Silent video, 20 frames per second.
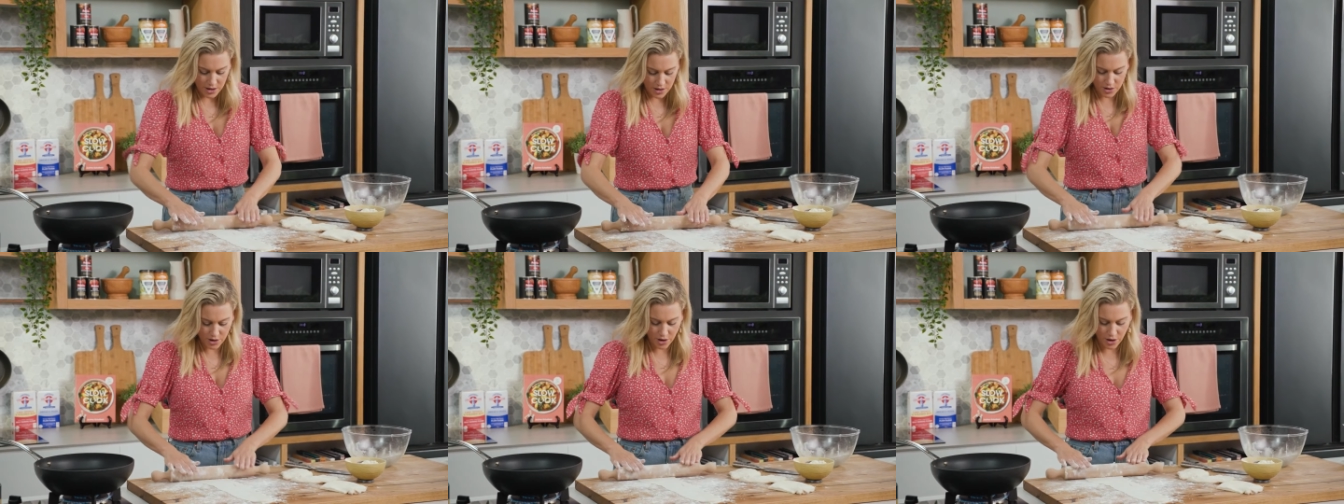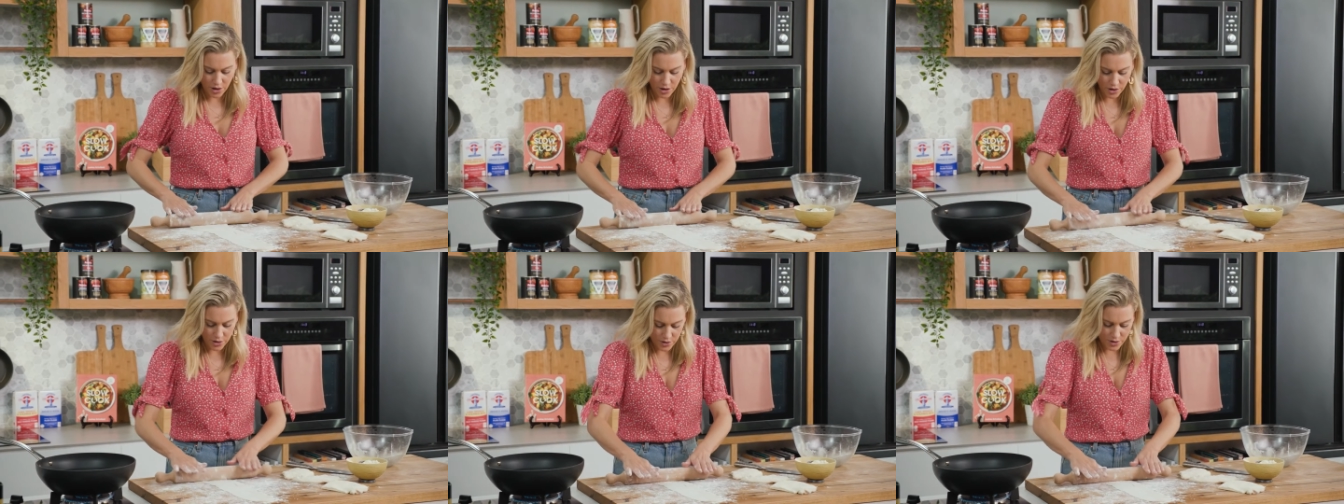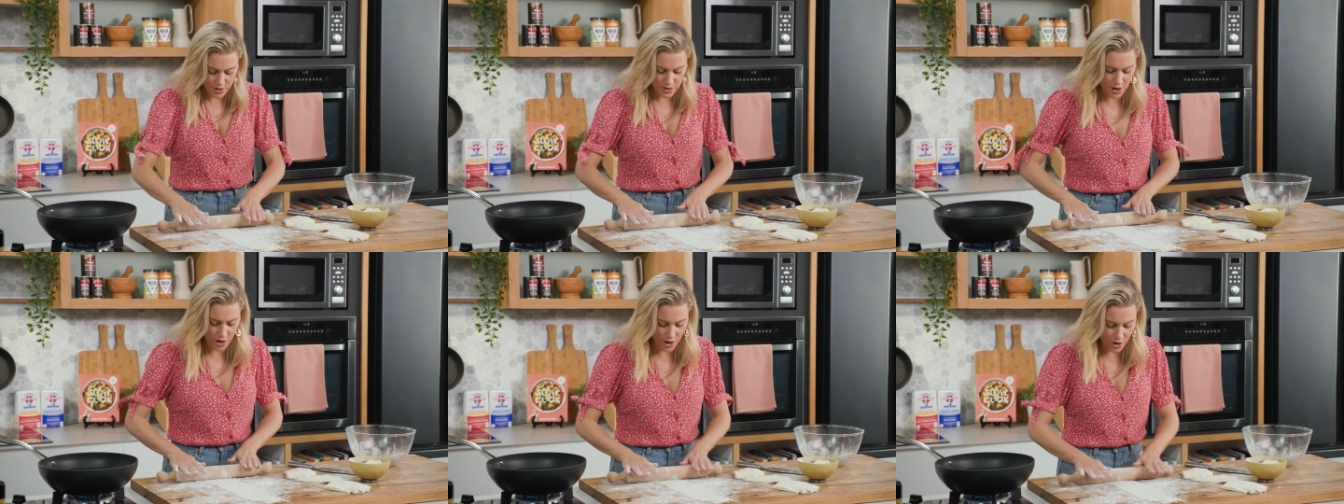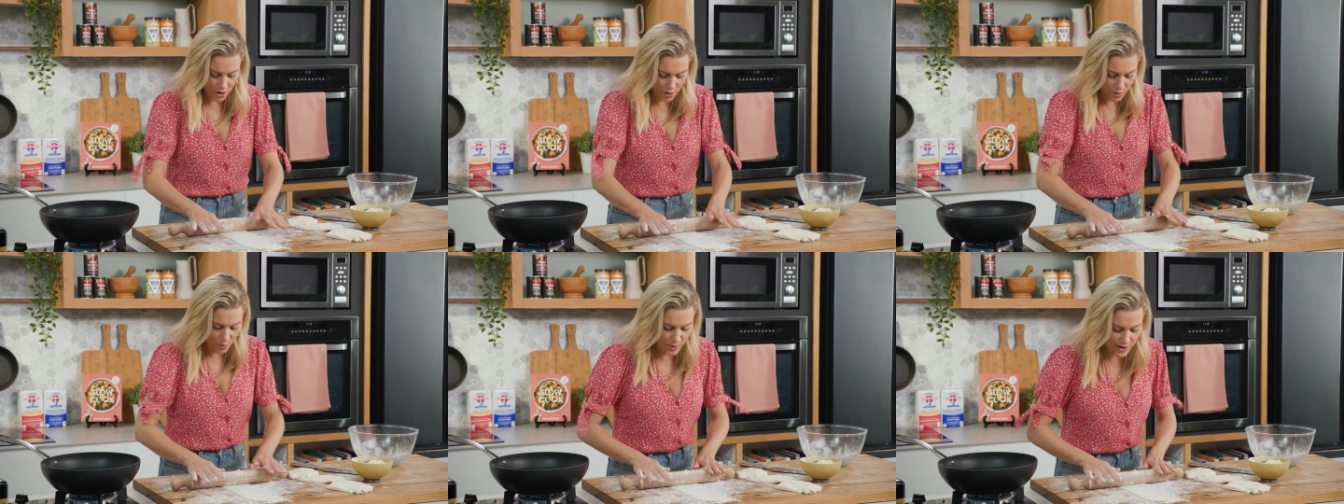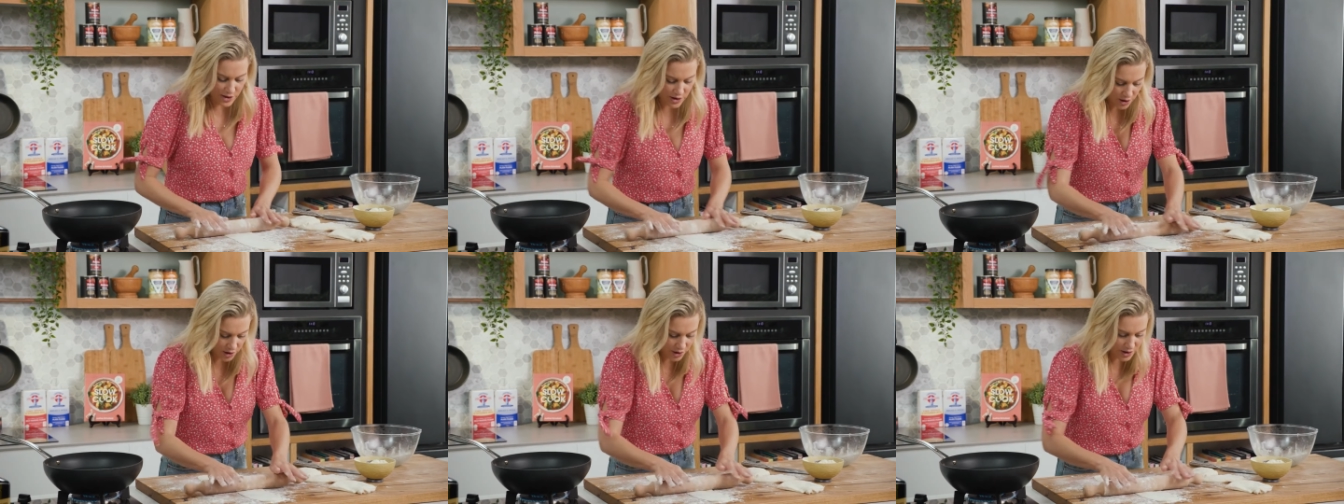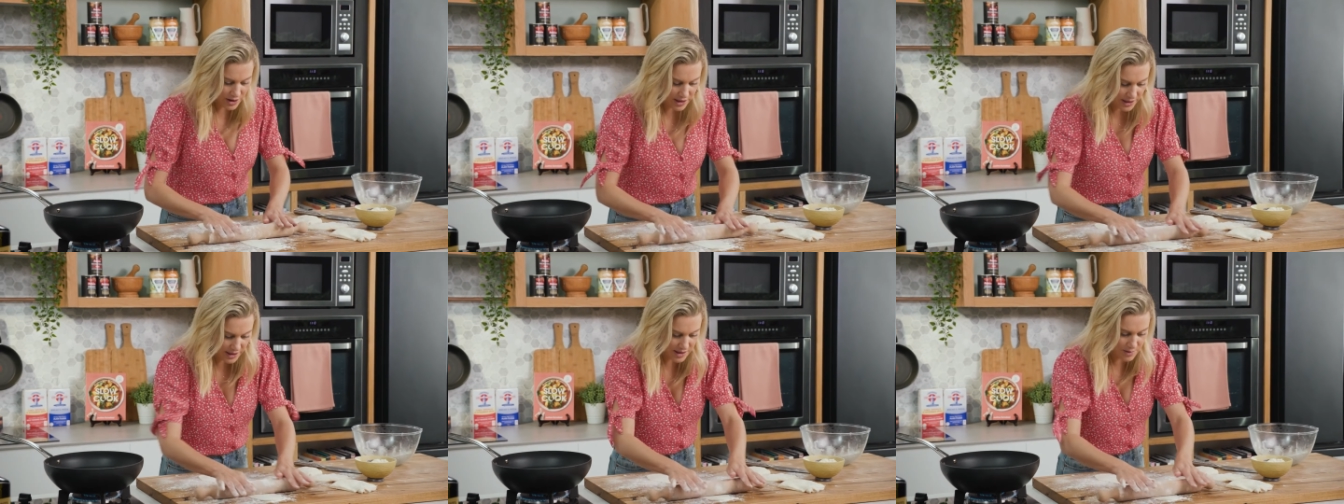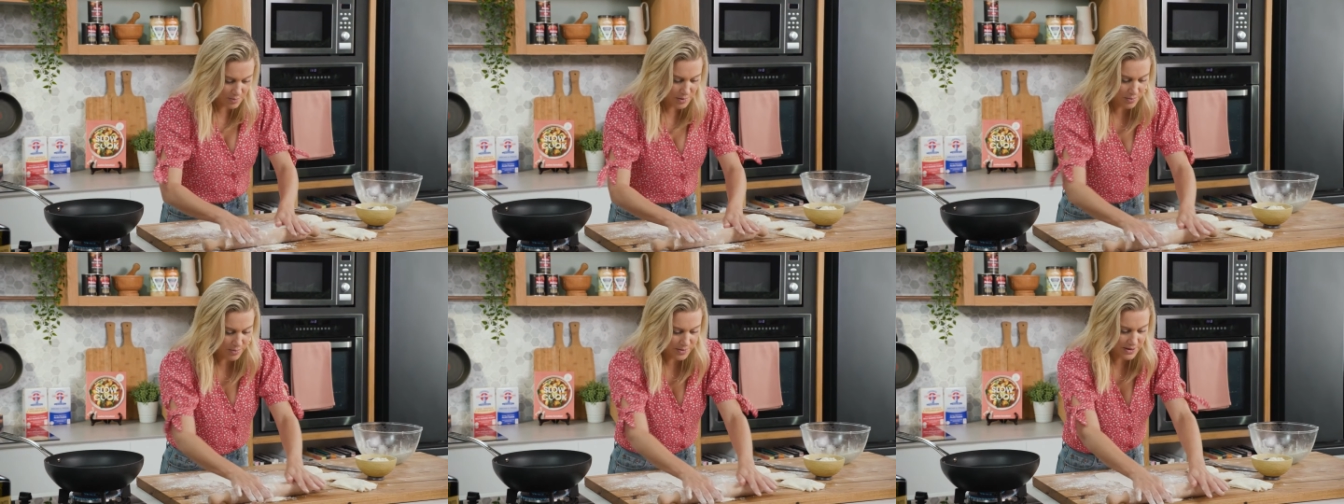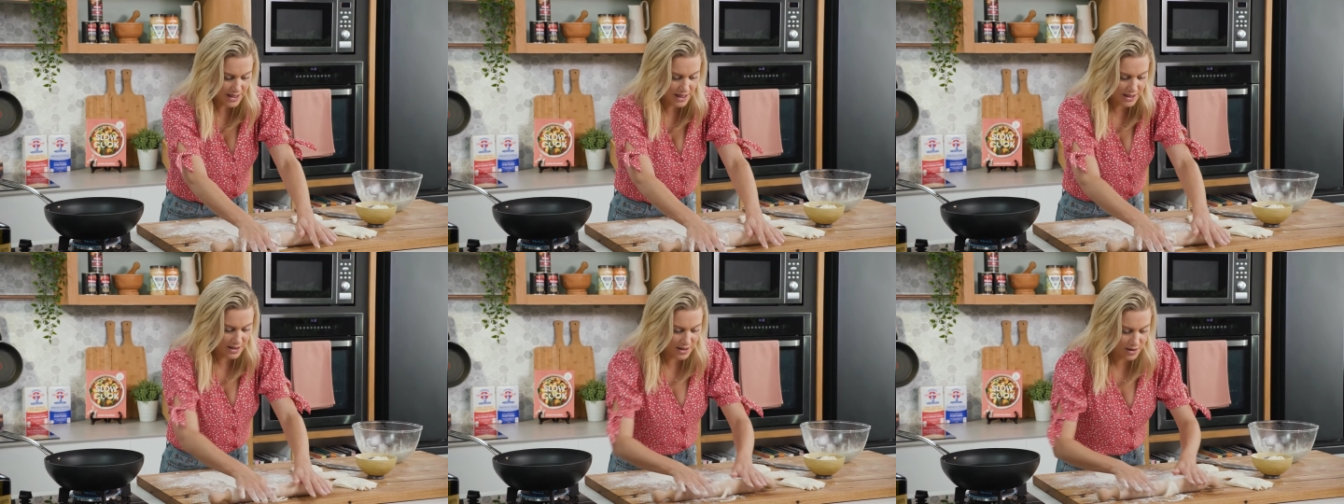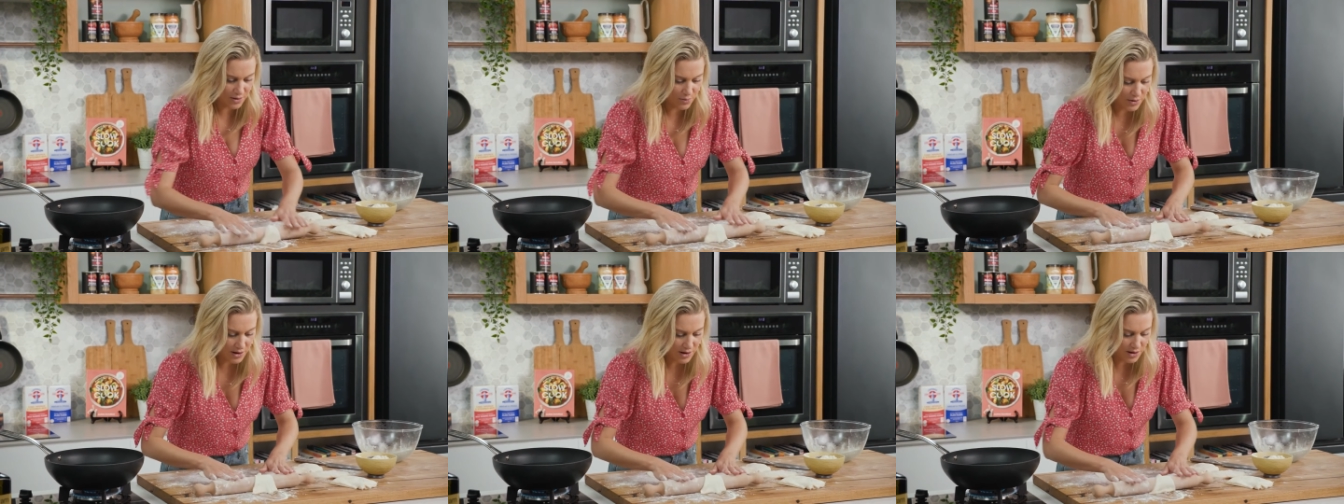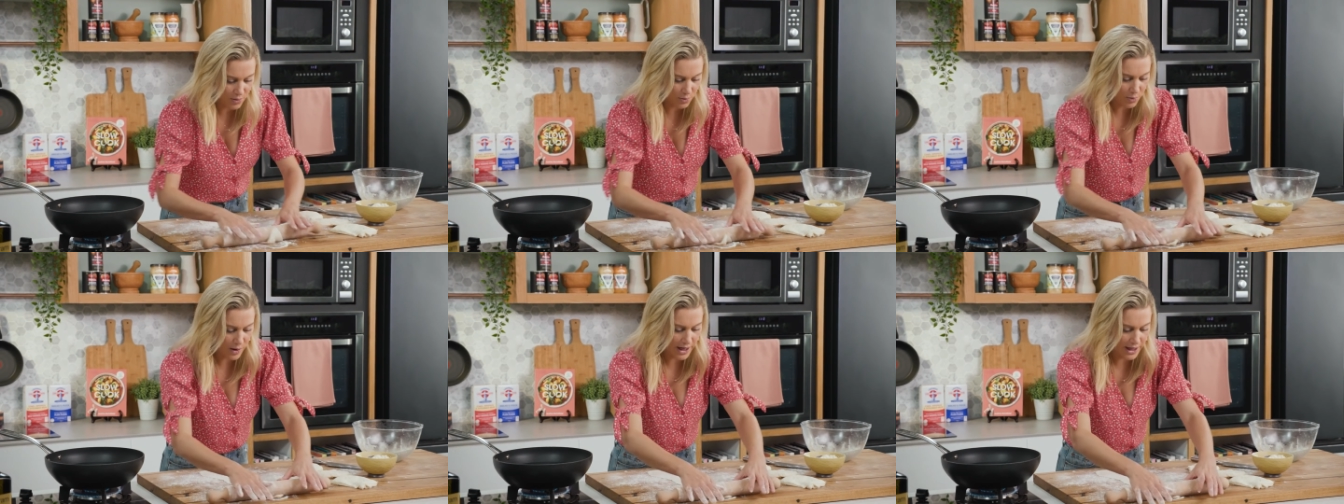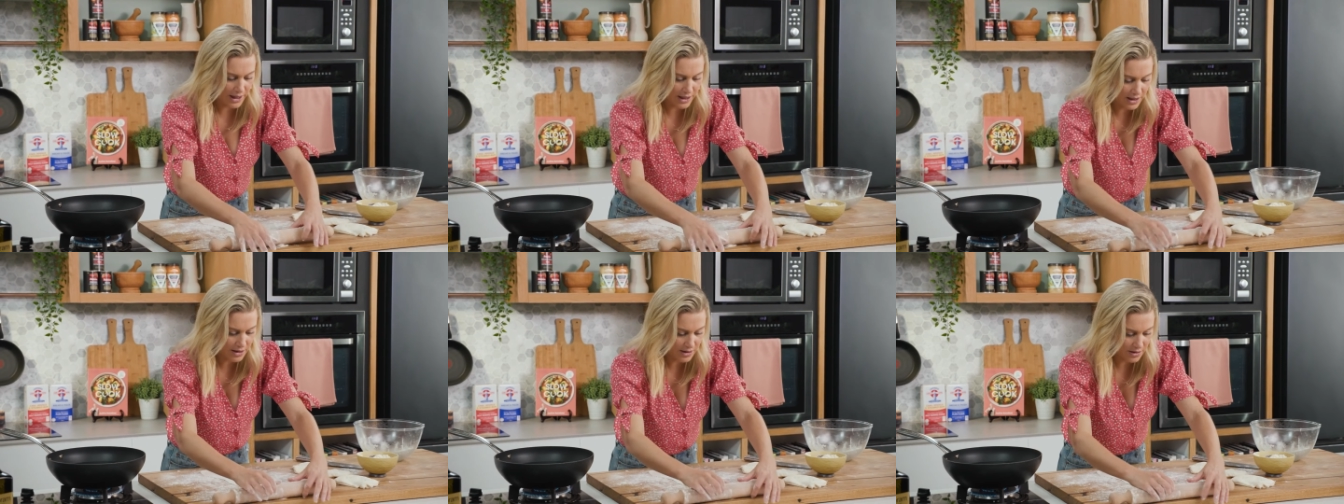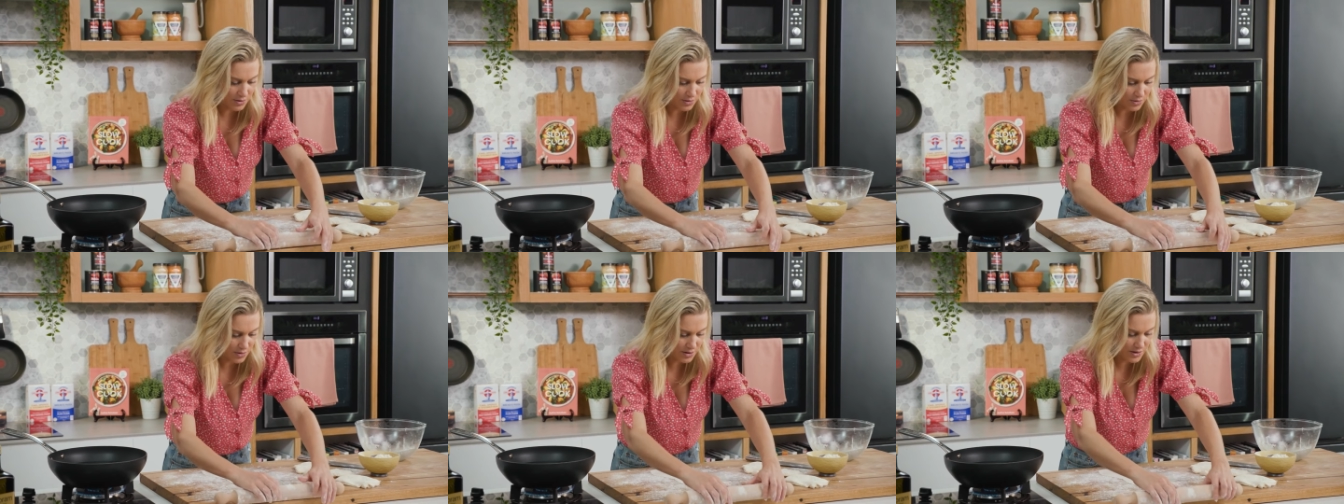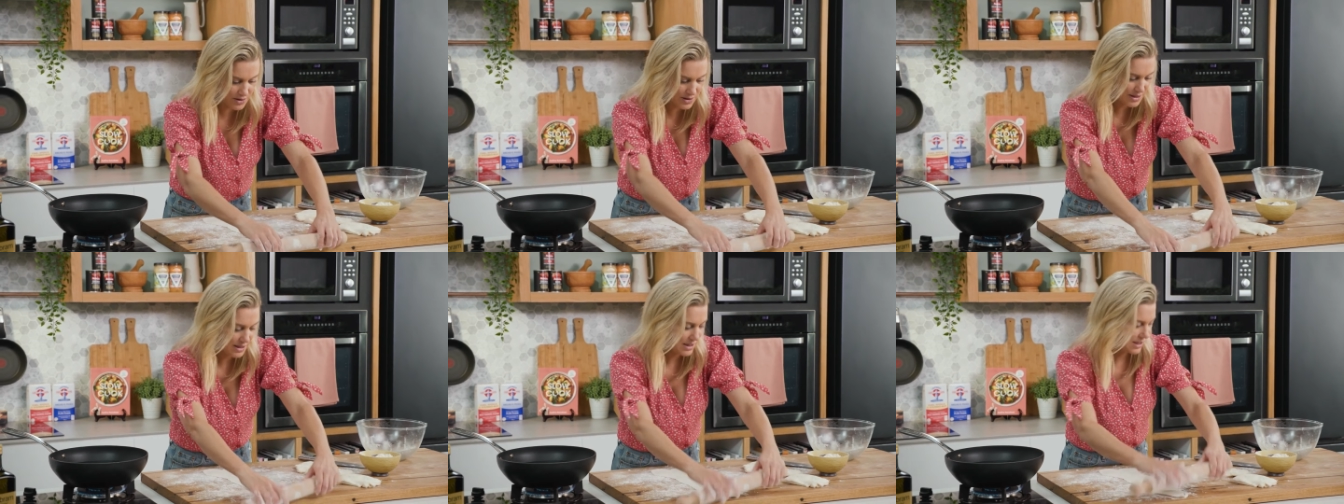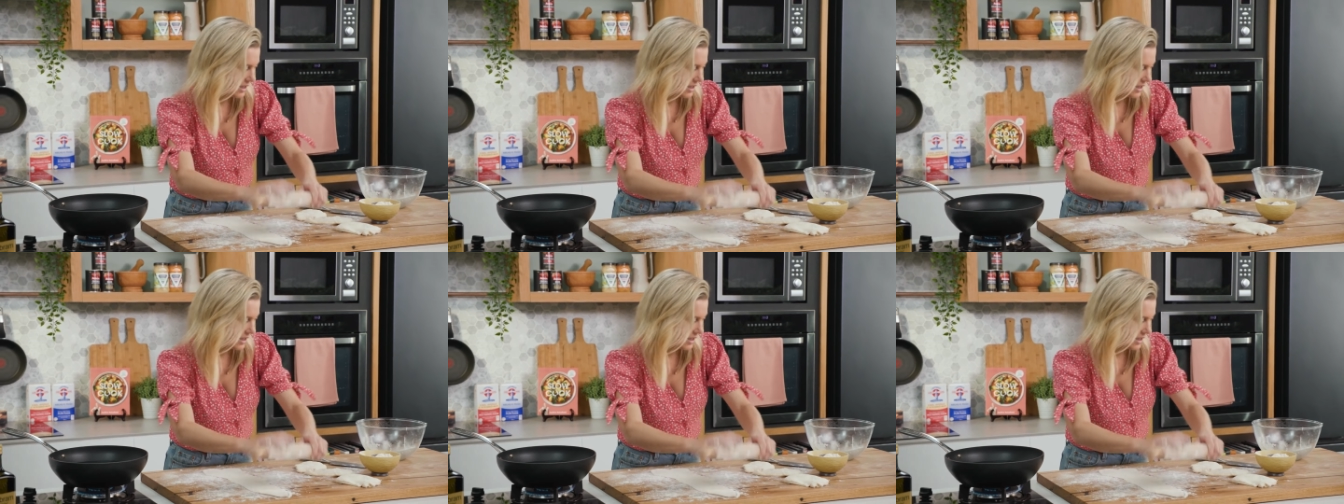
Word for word: dough, so we don't need to be pedantic with the way it looks.